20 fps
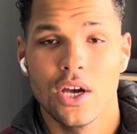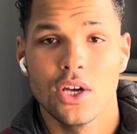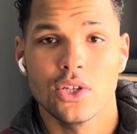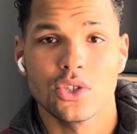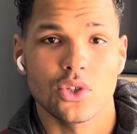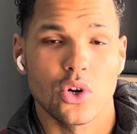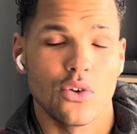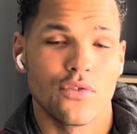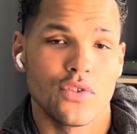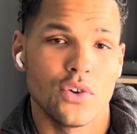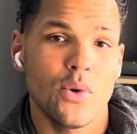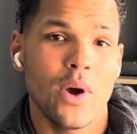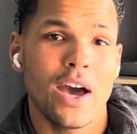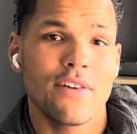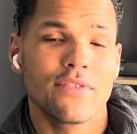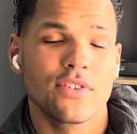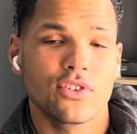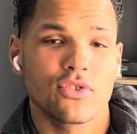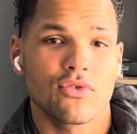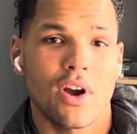So if you
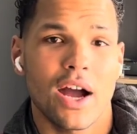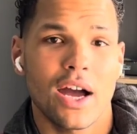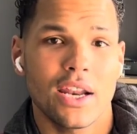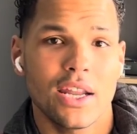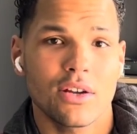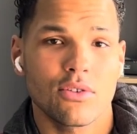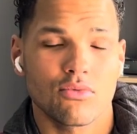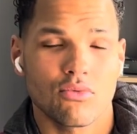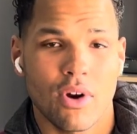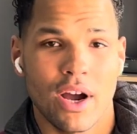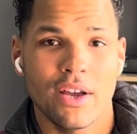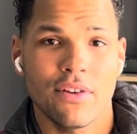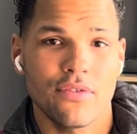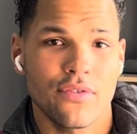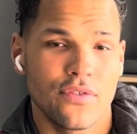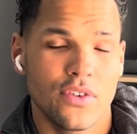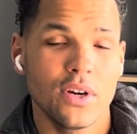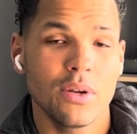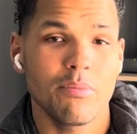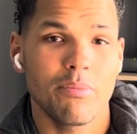have chronic right
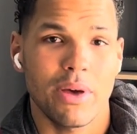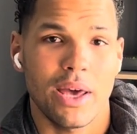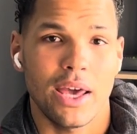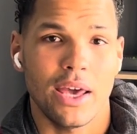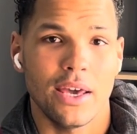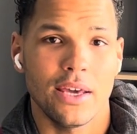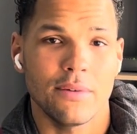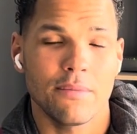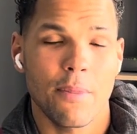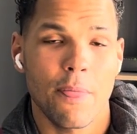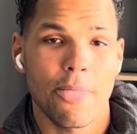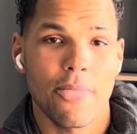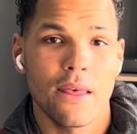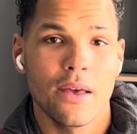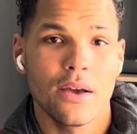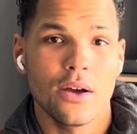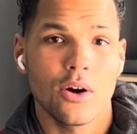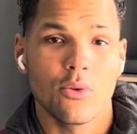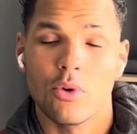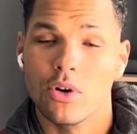foot pain,
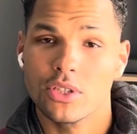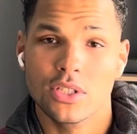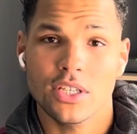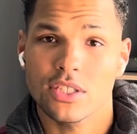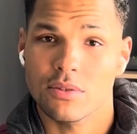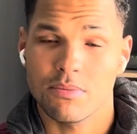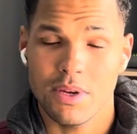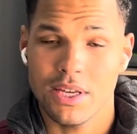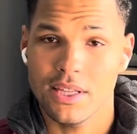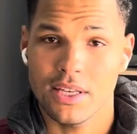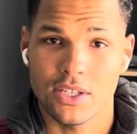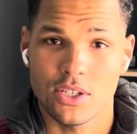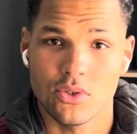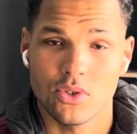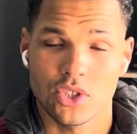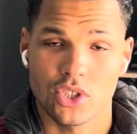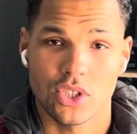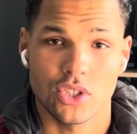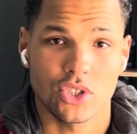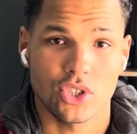well, it doesn't mean that you
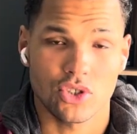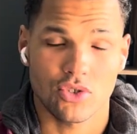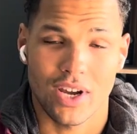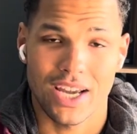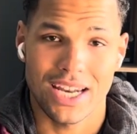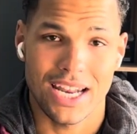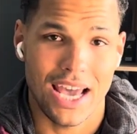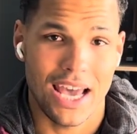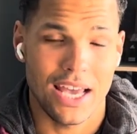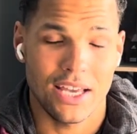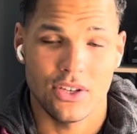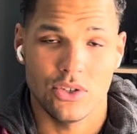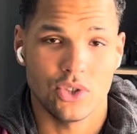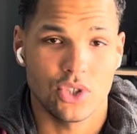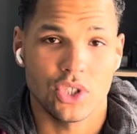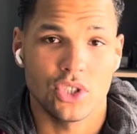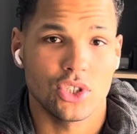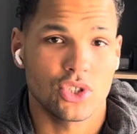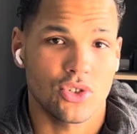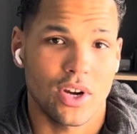shouldn't train
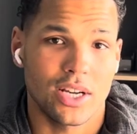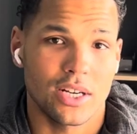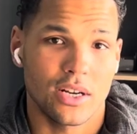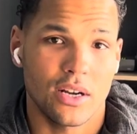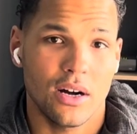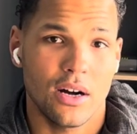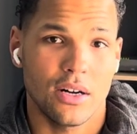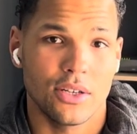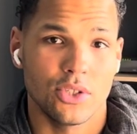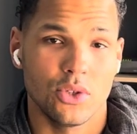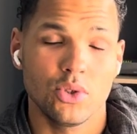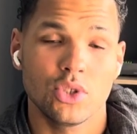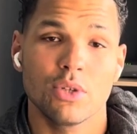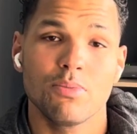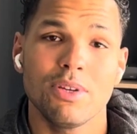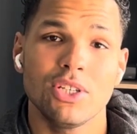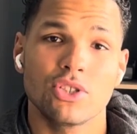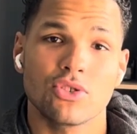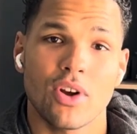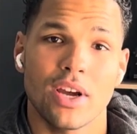at all. You should
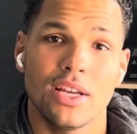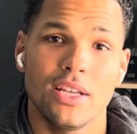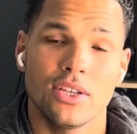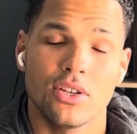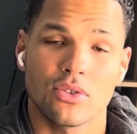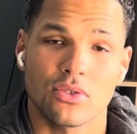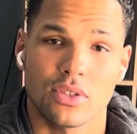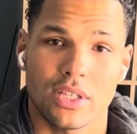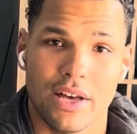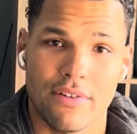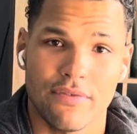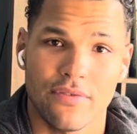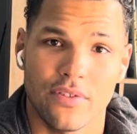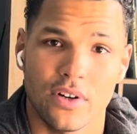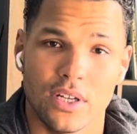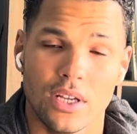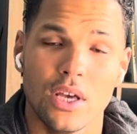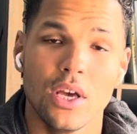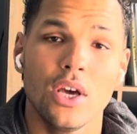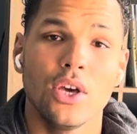be training your left
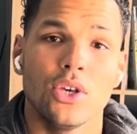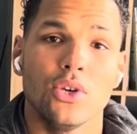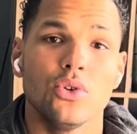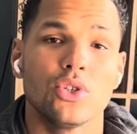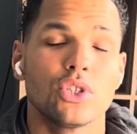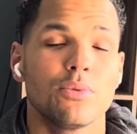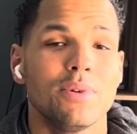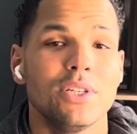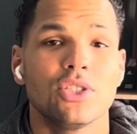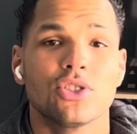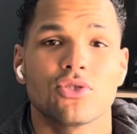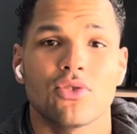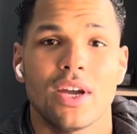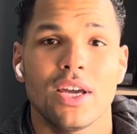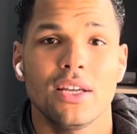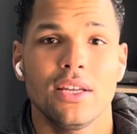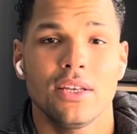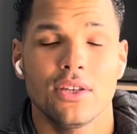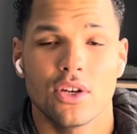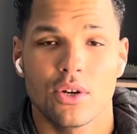foot. You should be
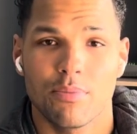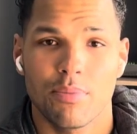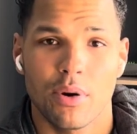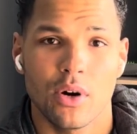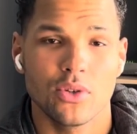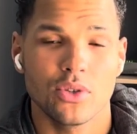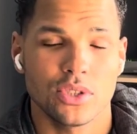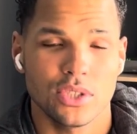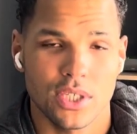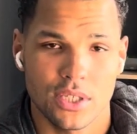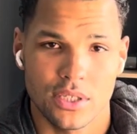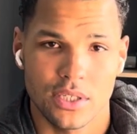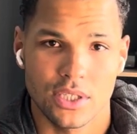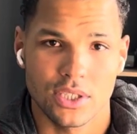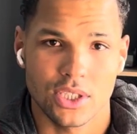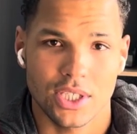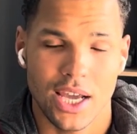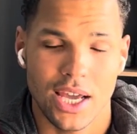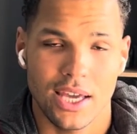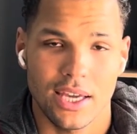training your posterior
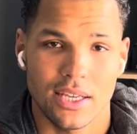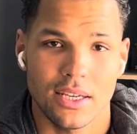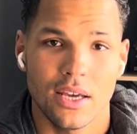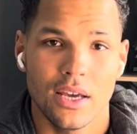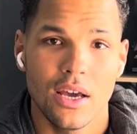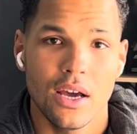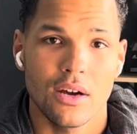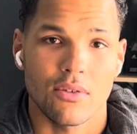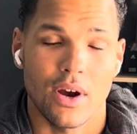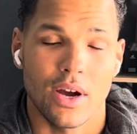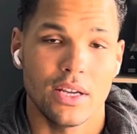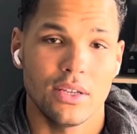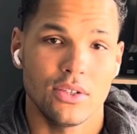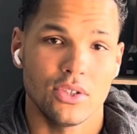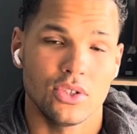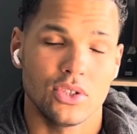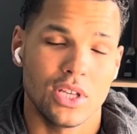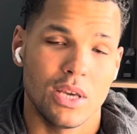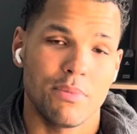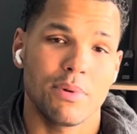chain, right?
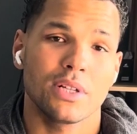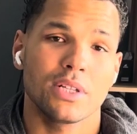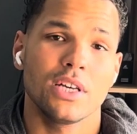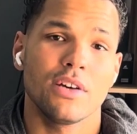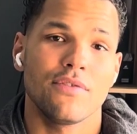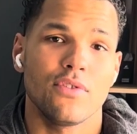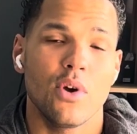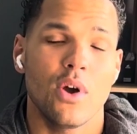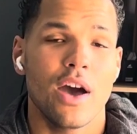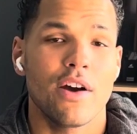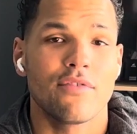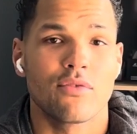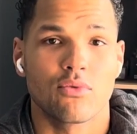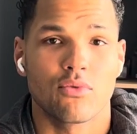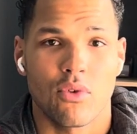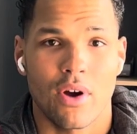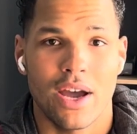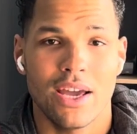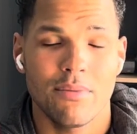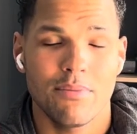Typically, if you have
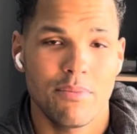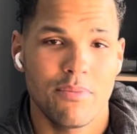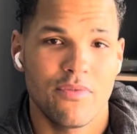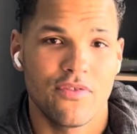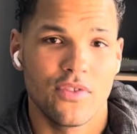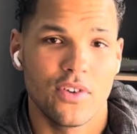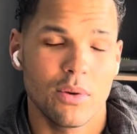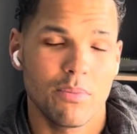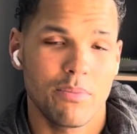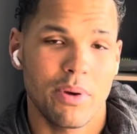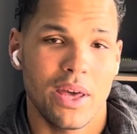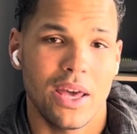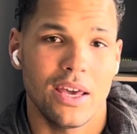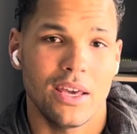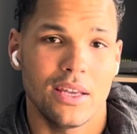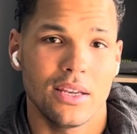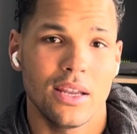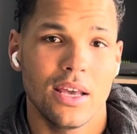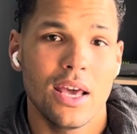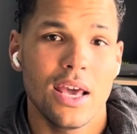right foot
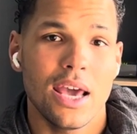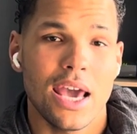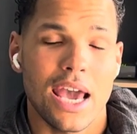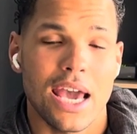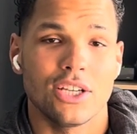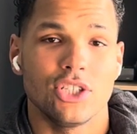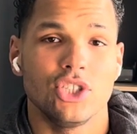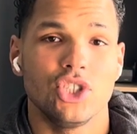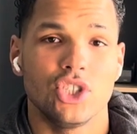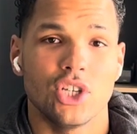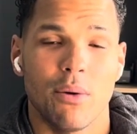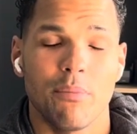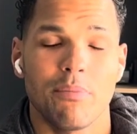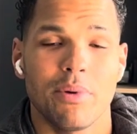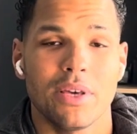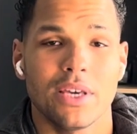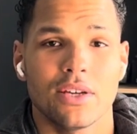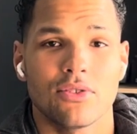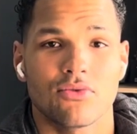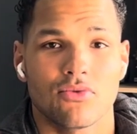pain and
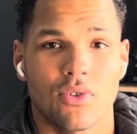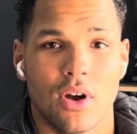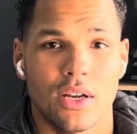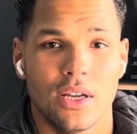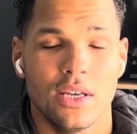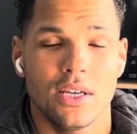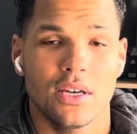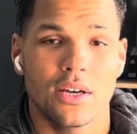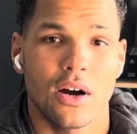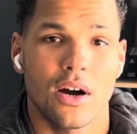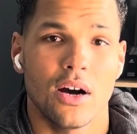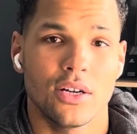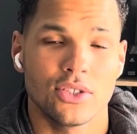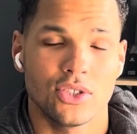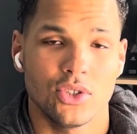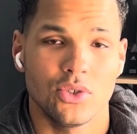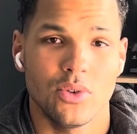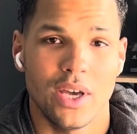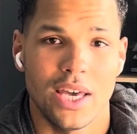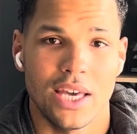jumping and running cause
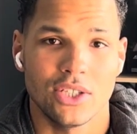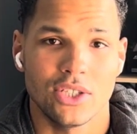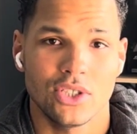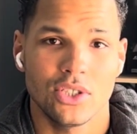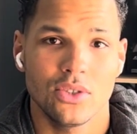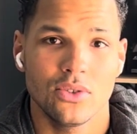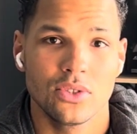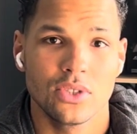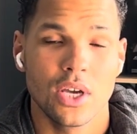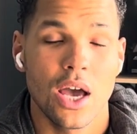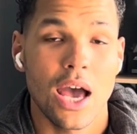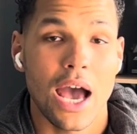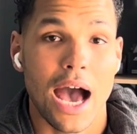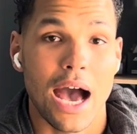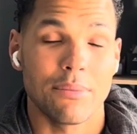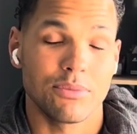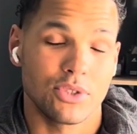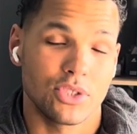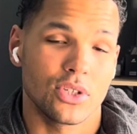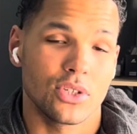you issues,
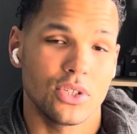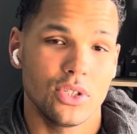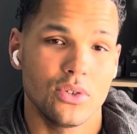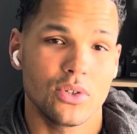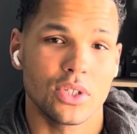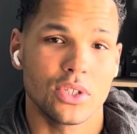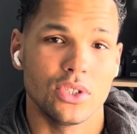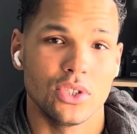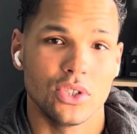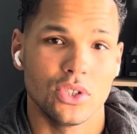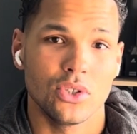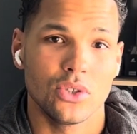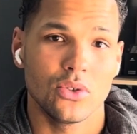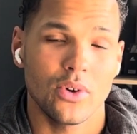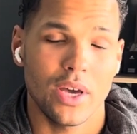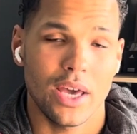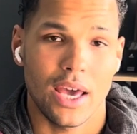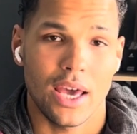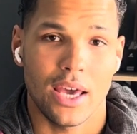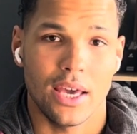I'm sure you could do
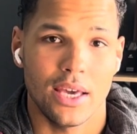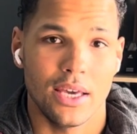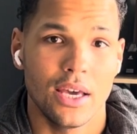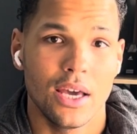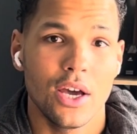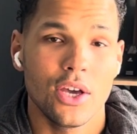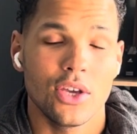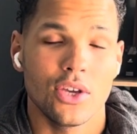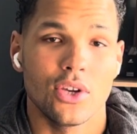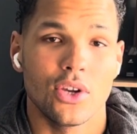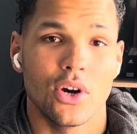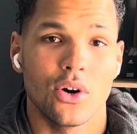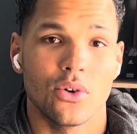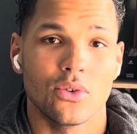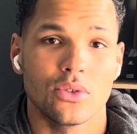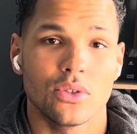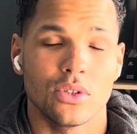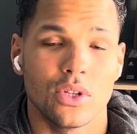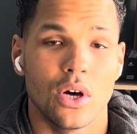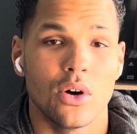a
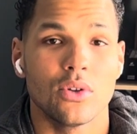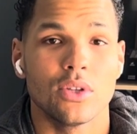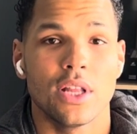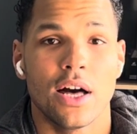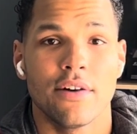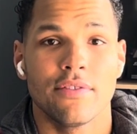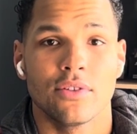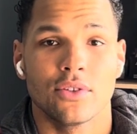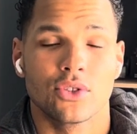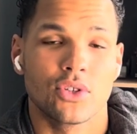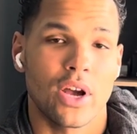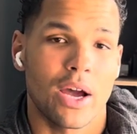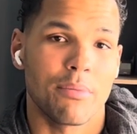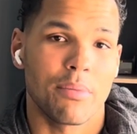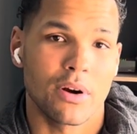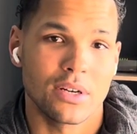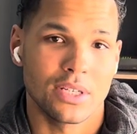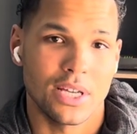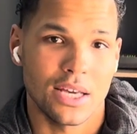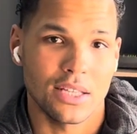low-level trap
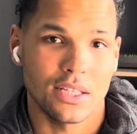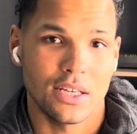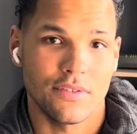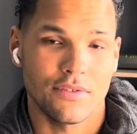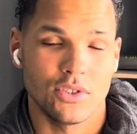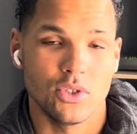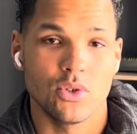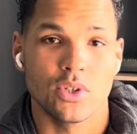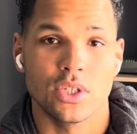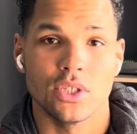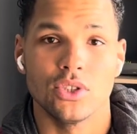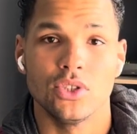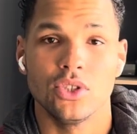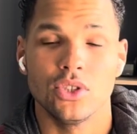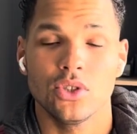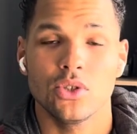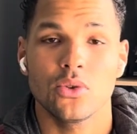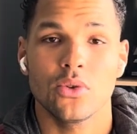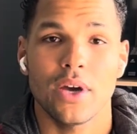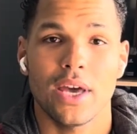bar deadlift. You could
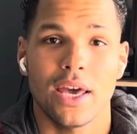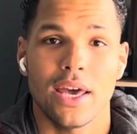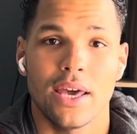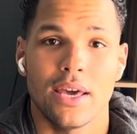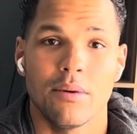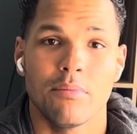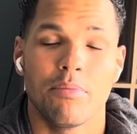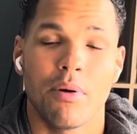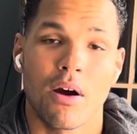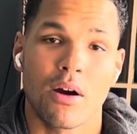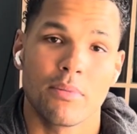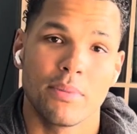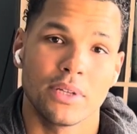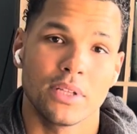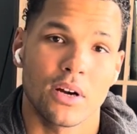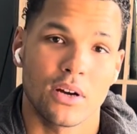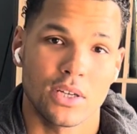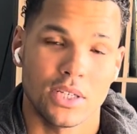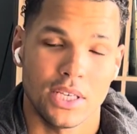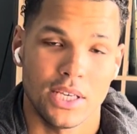do a barbell
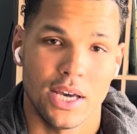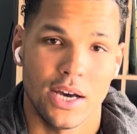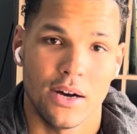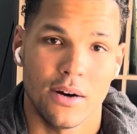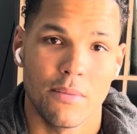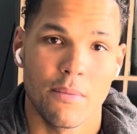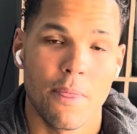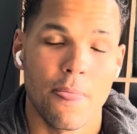RDL.